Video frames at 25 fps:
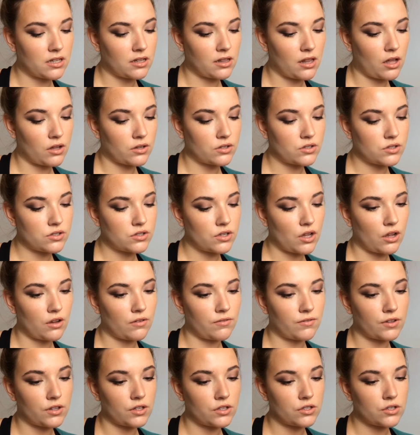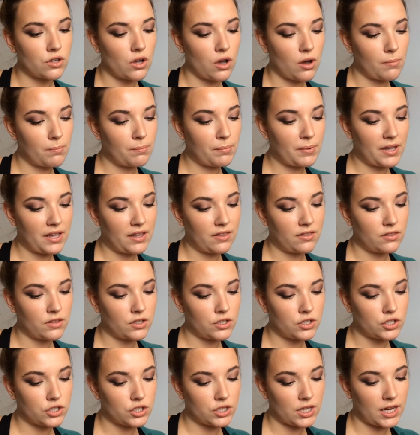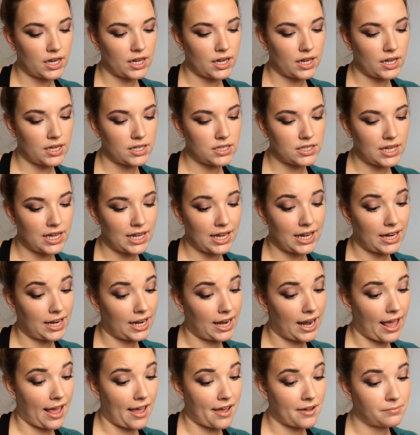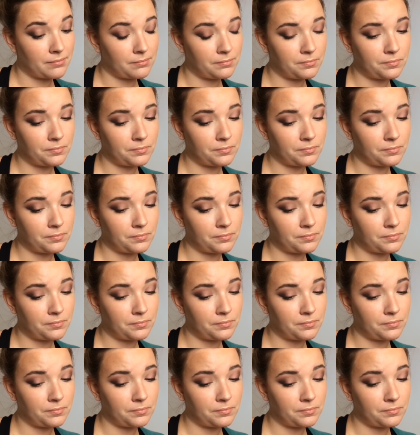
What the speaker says: Gloss over the top in the shade Eclair